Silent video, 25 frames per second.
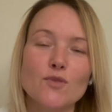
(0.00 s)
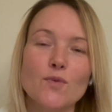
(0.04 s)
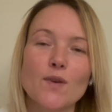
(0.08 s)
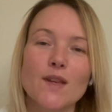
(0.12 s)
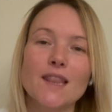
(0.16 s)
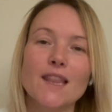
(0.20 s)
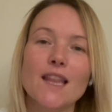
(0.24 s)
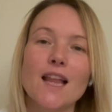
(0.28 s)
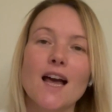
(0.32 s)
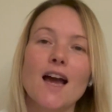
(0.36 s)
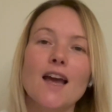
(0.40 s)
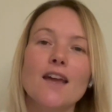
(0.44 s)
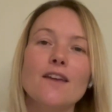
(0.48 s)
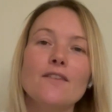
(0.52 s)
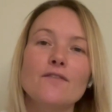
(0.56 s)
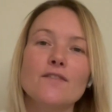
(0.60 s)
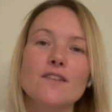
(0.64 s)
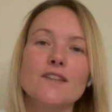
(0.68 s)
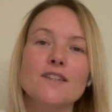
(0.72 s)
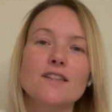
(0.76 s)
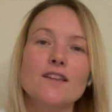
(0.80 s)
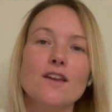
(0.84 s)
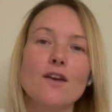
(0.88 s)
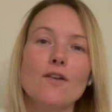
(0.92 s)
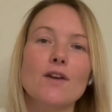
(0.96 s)
When life
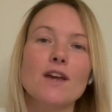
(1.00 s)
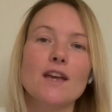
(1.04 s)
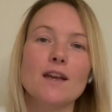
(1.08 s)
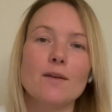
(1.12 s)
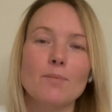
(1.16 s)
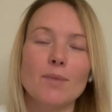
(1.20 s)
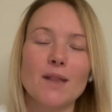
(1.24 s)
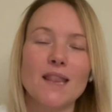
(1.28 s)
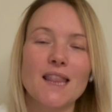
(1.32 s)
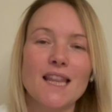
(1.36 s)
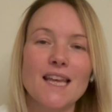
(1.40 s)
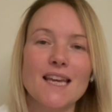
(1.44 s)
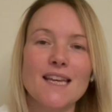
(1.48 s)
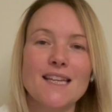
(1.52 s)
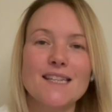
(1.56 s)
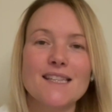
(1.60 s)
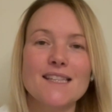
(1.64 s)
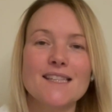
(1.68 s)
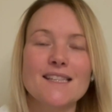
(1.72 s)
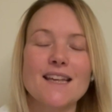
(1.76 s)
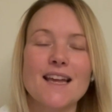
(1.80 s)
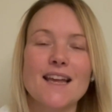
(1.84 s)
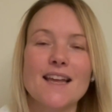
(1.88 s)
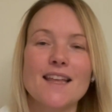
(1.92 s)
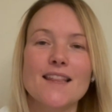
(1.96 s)
is going plain
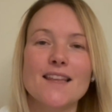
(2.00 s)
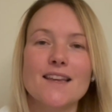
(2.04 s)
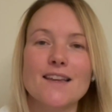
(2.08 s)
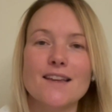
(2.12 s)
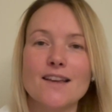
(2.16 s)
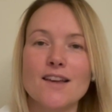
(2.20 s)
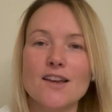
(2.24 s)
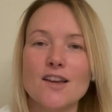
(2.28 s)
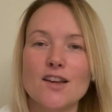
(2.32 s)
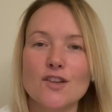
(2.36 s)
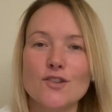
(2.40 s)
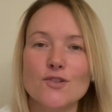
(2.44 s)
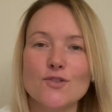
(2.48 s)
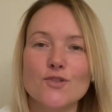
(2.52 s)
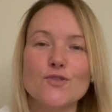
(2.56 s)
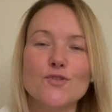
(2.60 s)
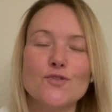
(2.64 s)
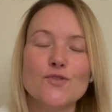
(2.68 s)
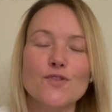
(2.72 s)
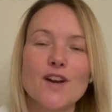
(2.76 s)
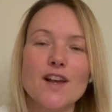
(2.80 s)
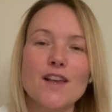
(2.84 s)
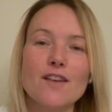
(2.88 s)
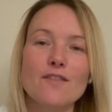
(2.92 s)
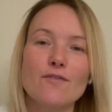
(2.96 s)
sailing,
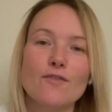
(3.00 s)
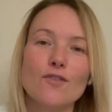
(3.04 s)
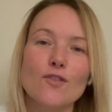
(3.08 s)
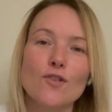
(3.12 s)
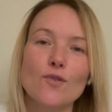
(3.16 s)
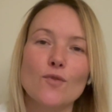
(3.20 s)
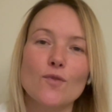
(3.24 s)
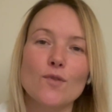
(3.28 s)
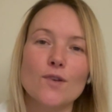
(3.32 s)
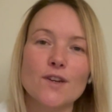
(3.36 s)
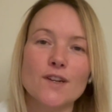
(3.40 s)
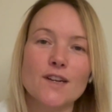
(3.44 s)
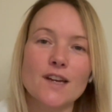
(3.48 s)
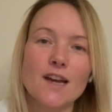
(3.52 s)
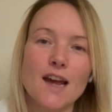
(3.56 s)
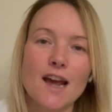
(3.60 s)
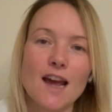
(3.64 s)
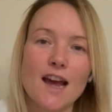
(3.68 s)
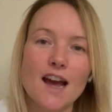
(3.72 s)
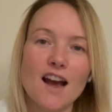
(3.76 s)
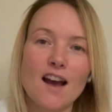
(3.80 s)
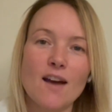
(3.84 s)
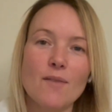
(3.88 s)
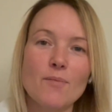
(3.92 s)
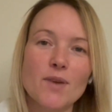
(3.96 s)
straightforward,
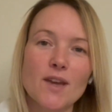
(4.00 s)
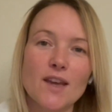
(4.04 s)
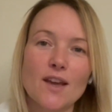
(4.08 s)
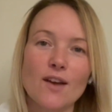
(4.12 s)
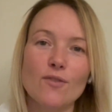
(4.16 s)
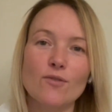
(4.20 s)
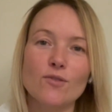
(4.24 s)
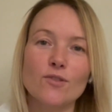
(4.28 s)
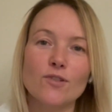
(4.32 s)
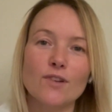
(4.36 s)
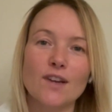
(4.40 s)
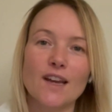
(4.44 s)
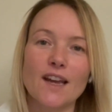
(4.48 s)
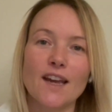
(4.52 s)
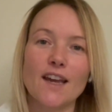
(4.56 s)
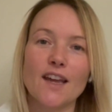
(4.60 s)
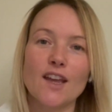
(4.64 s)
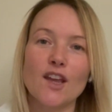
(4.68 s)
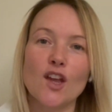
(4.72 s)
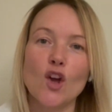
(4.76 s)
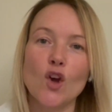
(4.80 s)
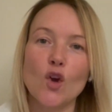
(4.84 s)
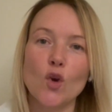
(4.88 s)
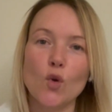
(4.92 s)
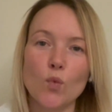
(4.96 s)
happy-go-lucky
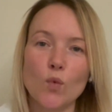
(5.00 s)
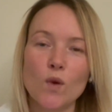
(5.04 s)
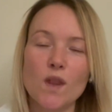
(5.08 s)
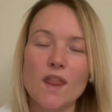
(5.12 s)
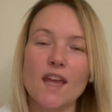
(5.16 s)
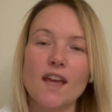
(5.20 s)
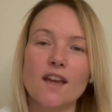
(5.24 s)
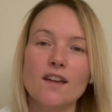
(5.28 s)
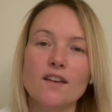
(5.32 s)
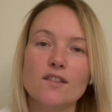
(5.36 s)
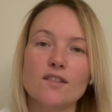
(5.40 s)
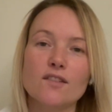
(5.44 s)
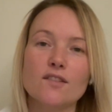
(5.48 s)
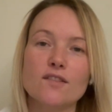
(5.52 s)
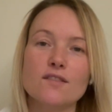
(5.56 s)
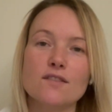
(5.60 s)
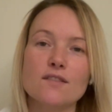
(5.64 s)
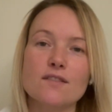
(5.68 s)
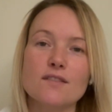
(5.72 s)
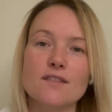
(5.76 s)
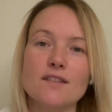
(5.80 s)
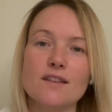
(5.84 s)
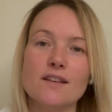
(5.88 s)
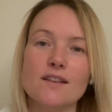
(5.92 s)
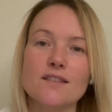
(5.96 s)
with a
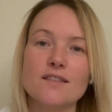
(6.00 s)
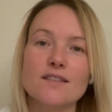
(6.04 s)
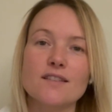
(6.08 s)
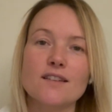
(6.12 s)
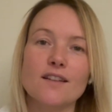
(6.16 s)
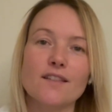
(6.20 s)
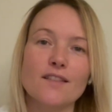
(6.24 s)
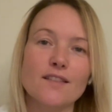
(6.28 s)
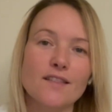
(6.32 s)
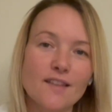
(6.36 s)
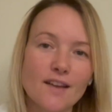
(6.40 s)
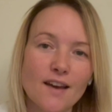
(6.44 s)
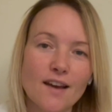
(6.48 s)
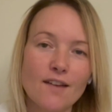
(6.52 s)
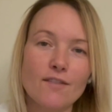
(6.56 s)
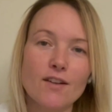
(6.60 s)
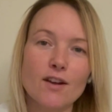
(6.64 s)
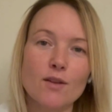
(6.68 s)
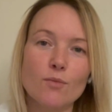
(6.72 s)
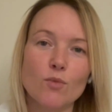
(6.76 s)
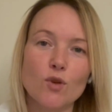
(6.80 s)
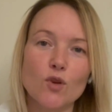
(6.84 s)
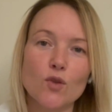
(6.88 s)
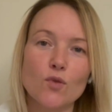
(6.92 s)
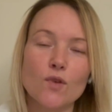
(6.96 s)
narcissist and they're in a
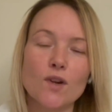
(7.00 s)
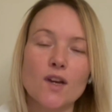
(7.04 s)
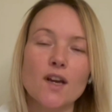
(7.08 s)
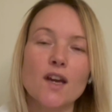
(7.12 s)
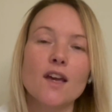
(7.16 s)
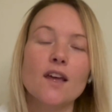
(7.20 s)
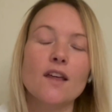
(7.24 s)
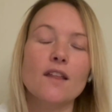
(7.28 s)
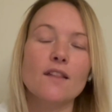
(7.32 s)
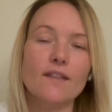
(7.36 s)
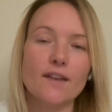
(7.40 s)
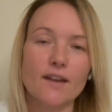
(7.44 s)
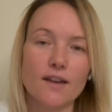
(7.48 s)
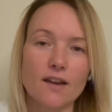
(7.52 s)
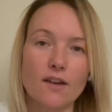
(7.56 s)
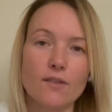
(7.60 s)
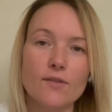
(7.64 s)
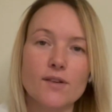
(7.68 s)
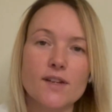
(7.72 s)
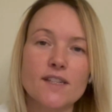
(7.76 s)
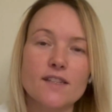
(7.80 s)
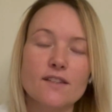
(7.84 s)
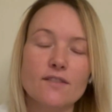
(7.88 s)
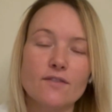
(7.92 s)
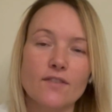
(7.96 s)
mood, they're
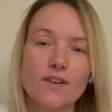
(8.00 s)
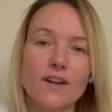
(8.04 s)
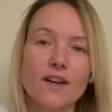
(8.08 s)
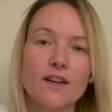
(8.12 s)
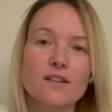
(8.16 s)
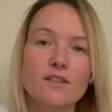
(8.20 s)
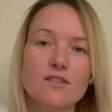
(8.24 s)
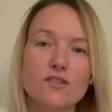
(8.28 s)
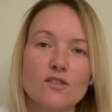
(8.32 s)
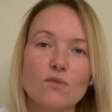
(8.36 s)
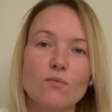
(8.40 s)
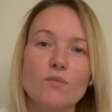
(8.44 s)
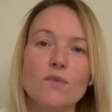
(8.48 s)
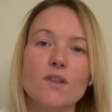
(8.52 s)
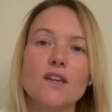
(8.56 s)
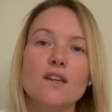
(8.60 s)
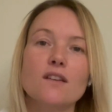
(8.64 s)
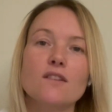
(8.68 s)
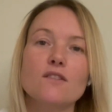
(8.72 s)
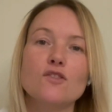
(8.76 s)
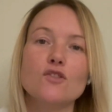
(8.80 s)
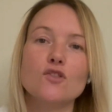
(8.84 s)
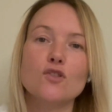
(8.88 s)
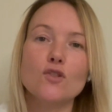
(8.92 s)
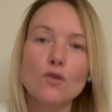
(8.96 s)
going to find something
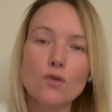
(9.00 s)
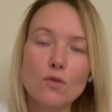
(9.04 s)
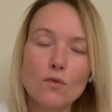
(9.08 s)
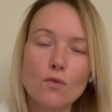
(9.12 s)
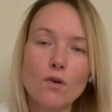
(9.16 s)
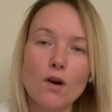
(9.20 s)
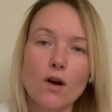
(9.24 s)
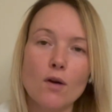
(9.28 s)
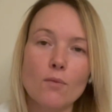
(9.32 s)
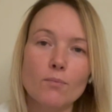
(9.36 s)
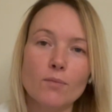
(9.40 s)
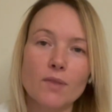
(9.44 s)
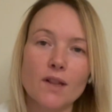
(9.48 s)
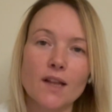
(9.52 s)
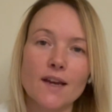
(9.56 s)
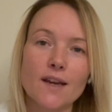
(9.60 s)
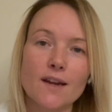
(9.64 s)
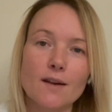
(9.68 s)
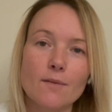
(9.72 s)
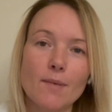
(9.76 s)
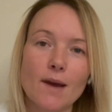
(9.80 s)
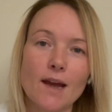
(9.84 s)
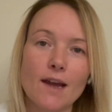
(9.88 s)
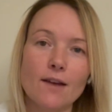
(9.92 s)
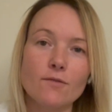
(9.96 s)
to complain
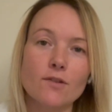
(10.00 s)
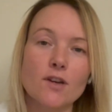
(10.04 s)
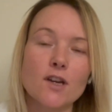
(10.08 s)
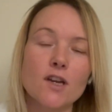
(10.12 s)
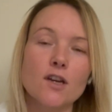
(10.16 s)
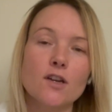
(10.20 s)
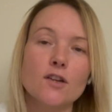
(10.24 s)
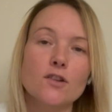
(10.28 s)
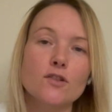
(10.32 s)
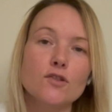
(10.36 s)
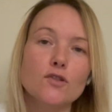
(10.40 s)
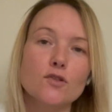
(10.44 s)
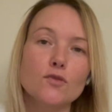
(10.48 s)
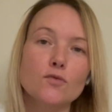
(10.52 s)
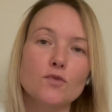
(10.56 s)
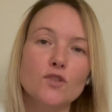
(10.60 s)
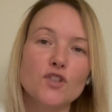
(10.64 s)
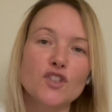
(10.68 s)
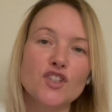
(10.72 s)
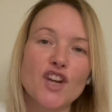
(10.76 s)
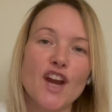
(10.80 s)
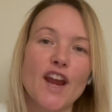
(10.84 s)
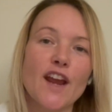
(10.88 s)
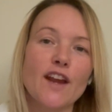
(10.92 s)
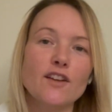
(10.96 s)
about to
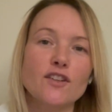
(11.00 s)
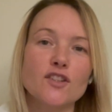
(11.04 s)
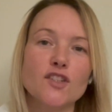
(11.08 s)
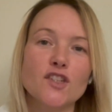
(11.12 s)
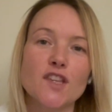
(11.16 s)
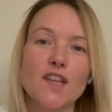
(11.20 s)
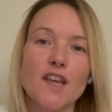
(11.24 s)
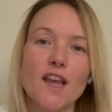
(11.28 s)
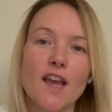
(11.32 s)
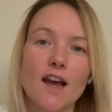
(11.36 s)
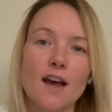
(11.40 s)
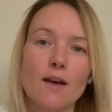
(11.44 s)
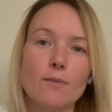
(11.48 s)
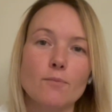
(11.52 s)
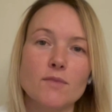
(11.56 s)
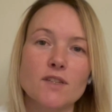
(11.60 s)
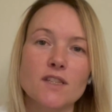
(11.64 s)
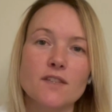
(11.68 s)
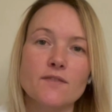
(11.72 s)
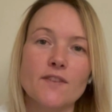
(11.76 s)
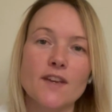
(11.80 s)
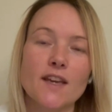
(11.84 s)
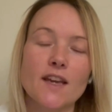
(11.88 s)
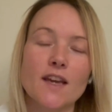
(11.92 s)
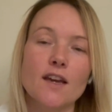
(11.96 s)
change the
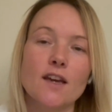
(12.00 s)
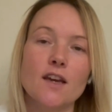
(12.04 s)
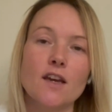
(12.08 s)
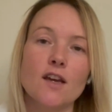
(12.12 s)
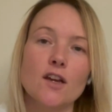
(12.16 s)
atmosphere,